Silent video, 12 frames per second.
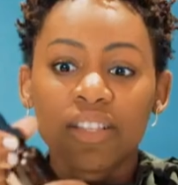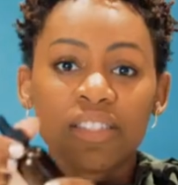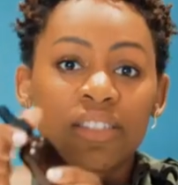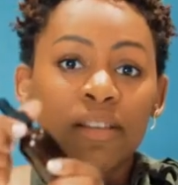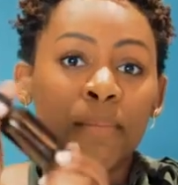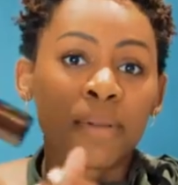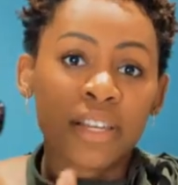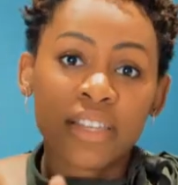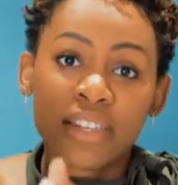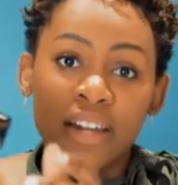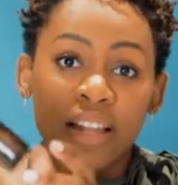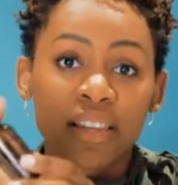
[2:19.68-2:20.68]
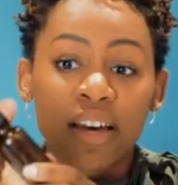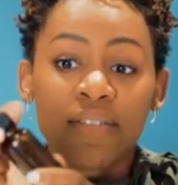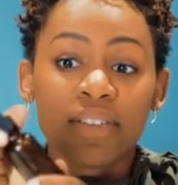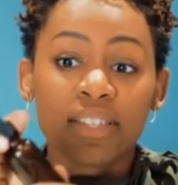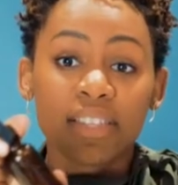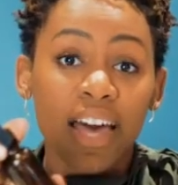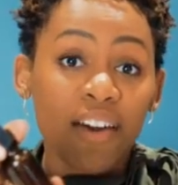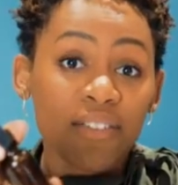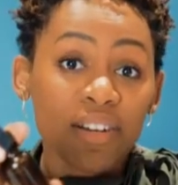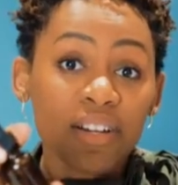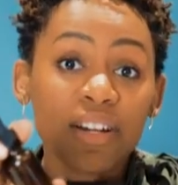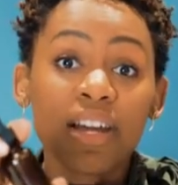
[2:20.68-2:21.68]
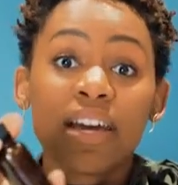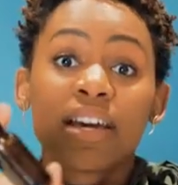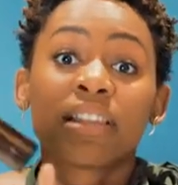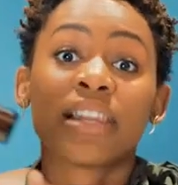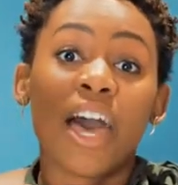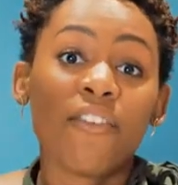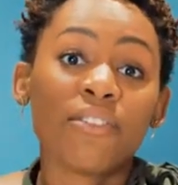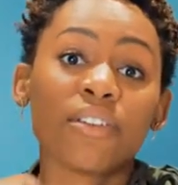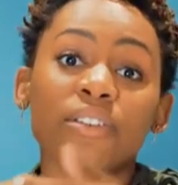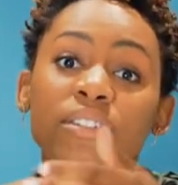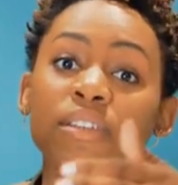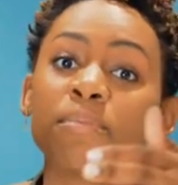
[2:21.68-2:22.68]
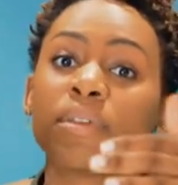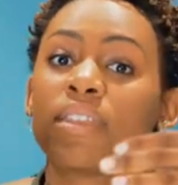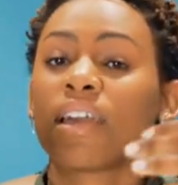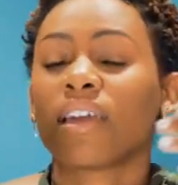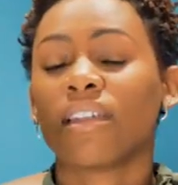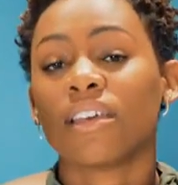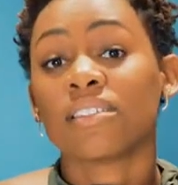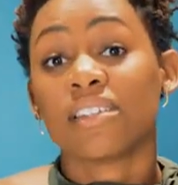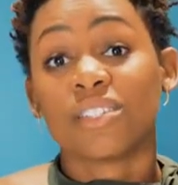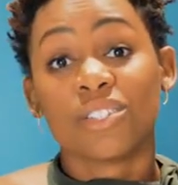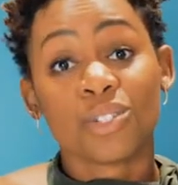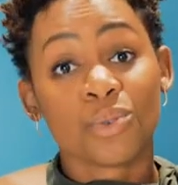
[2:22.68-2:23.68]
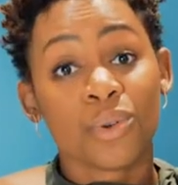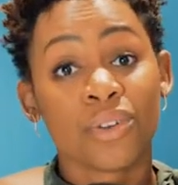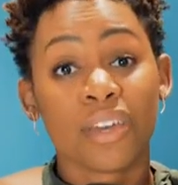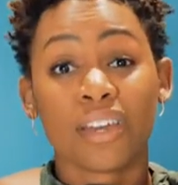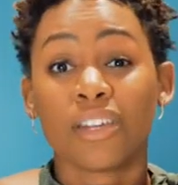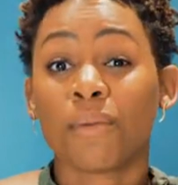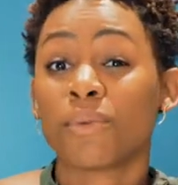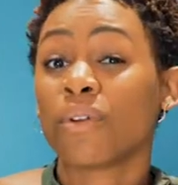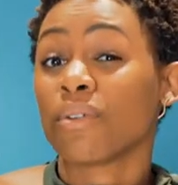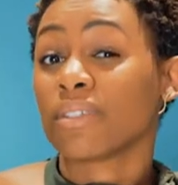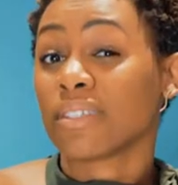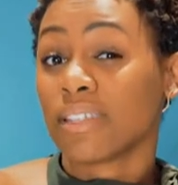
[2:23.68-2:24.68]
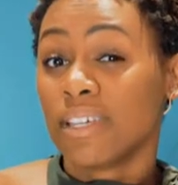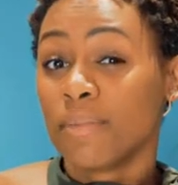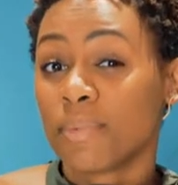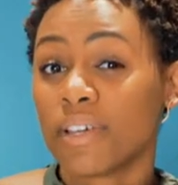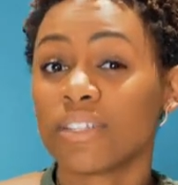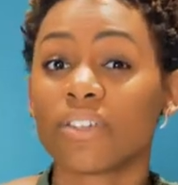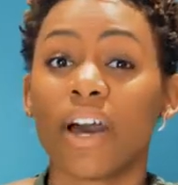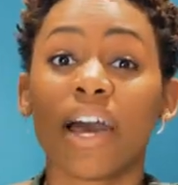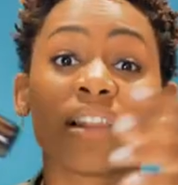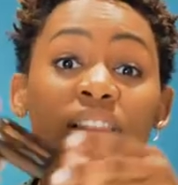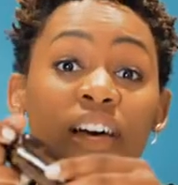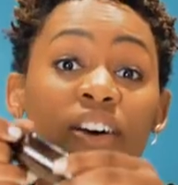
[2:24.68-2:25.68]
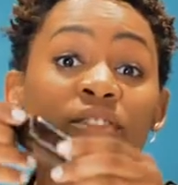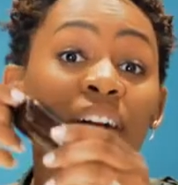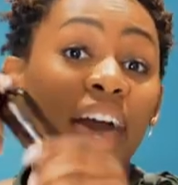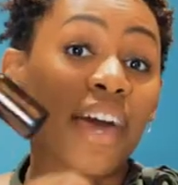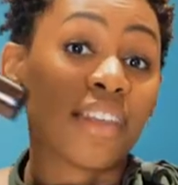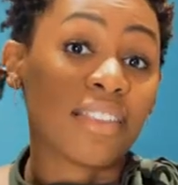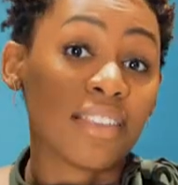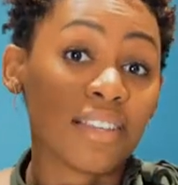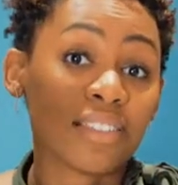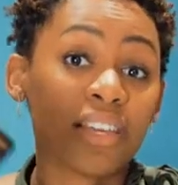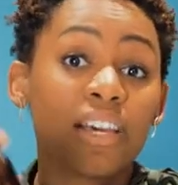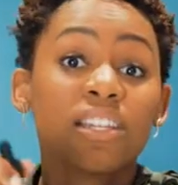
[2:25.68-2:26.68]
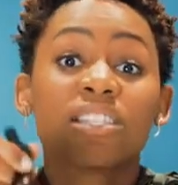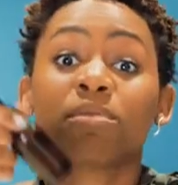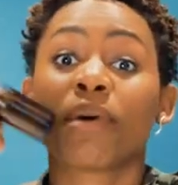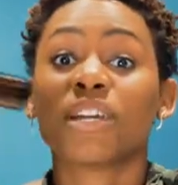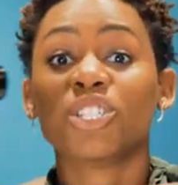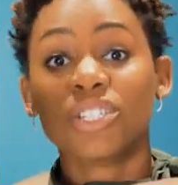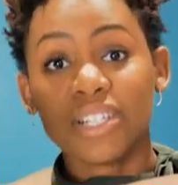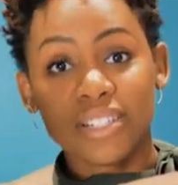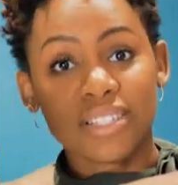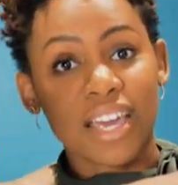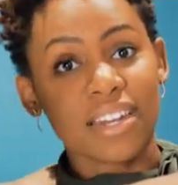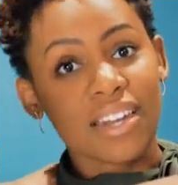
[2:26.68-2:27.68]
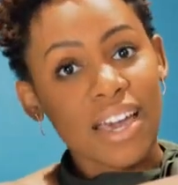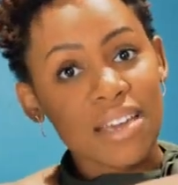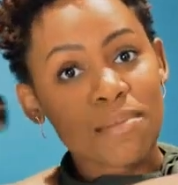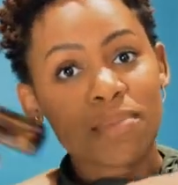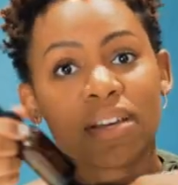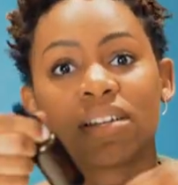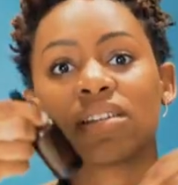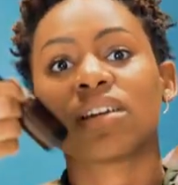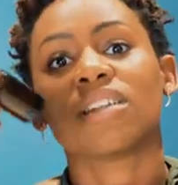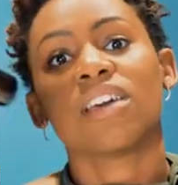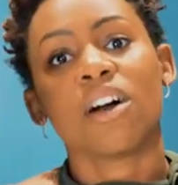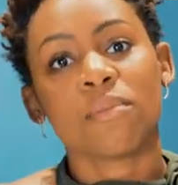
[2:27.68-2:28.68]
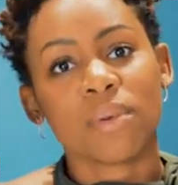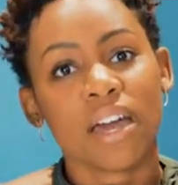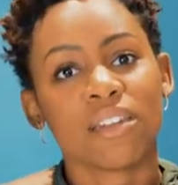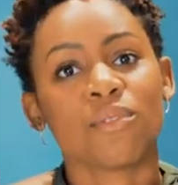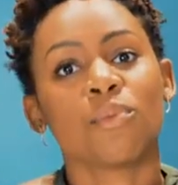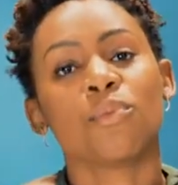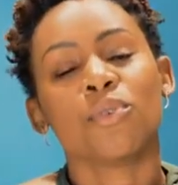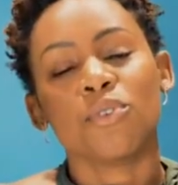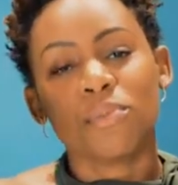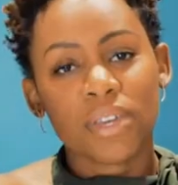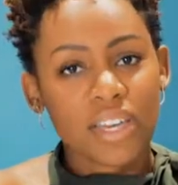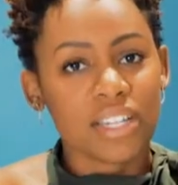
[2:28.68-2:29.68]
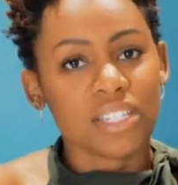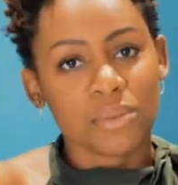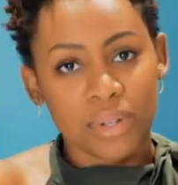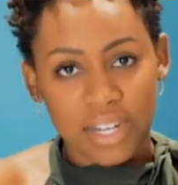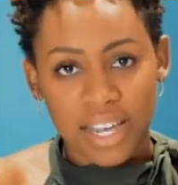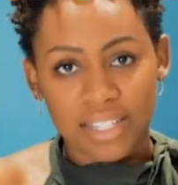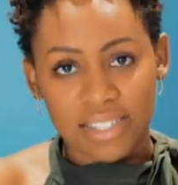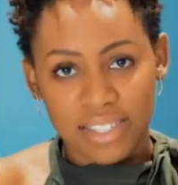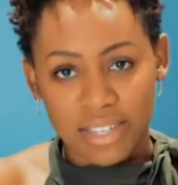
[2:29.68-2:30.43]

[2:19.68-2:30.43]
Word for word: So this is a blend that I love. It's lavender. Lavender is something that can, it's an essential oil that can help you go to sleep. And so I love adding this to my sheets at night because it can help kind of woo me into a nice